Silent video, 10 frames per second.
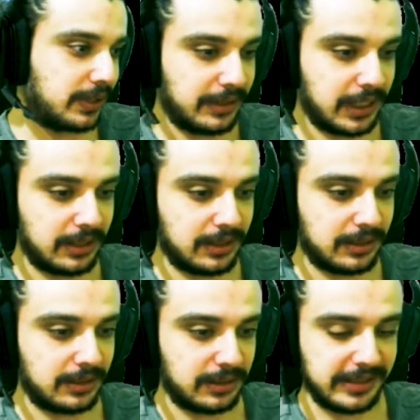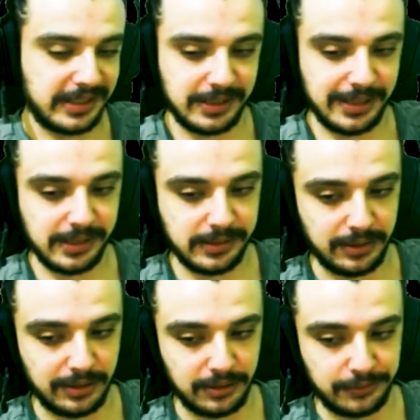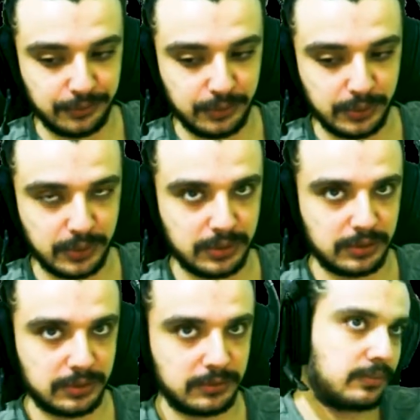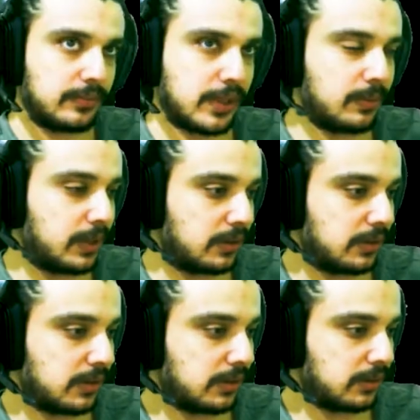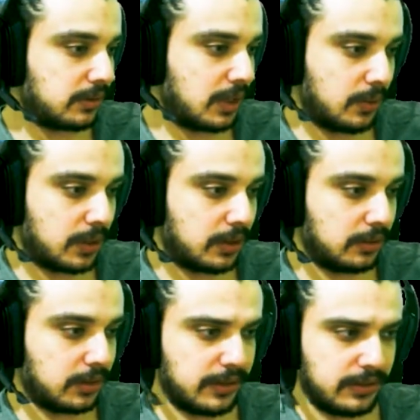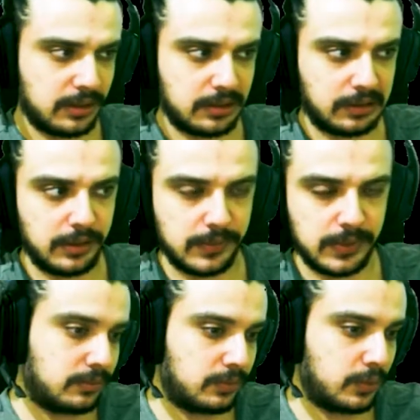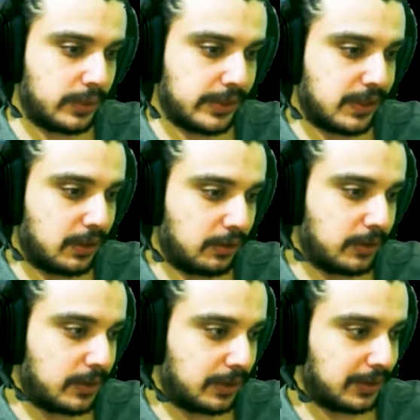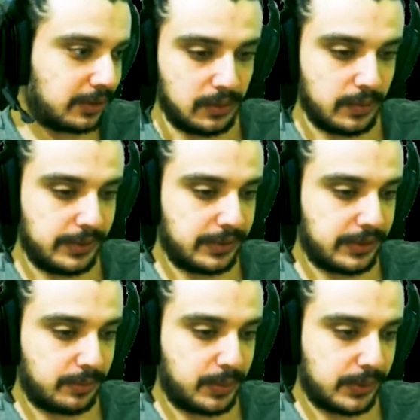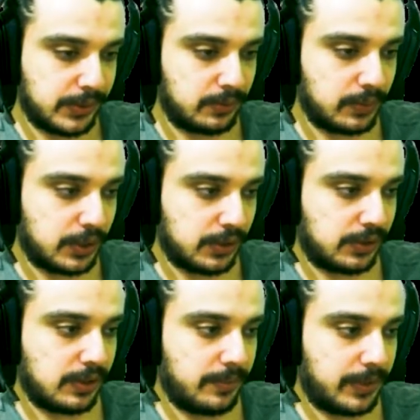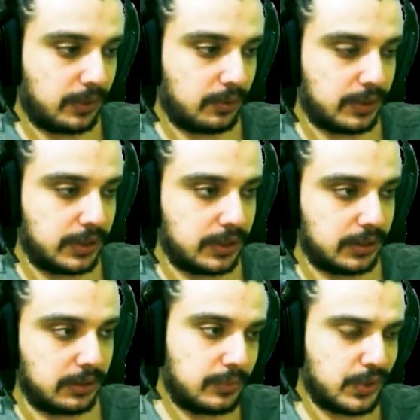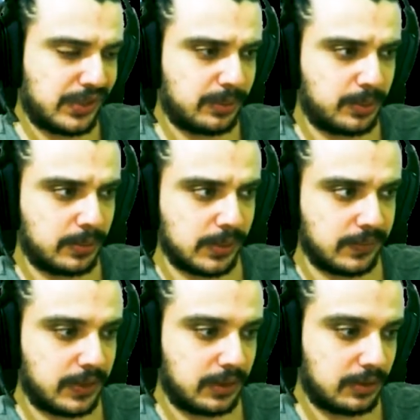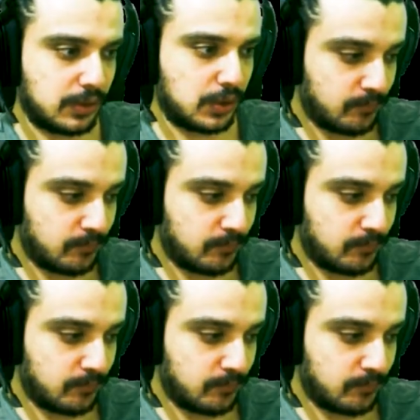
and it stays there for some years, a while, and then it leaves? What's that all about? Whether that person reached something or didn't, what's the purpose of that energy?